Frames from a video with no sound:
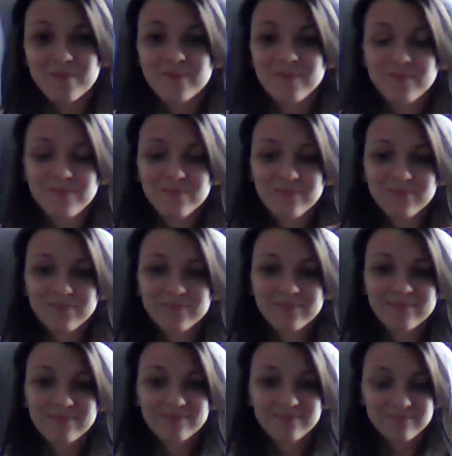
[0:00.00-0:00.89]

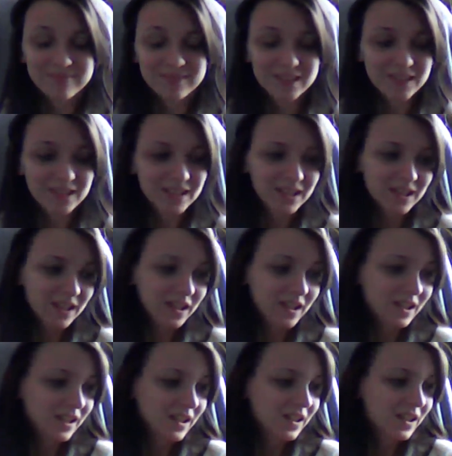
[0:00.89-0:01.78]

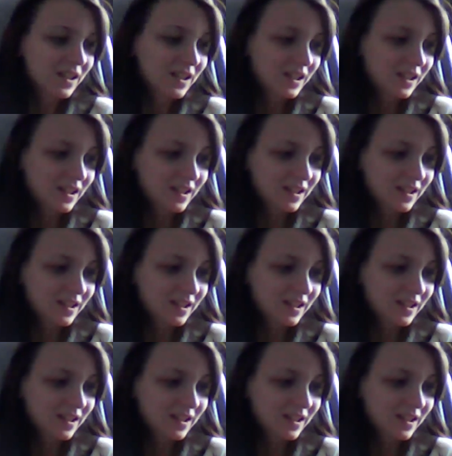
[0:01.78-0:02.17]
(no one is talking)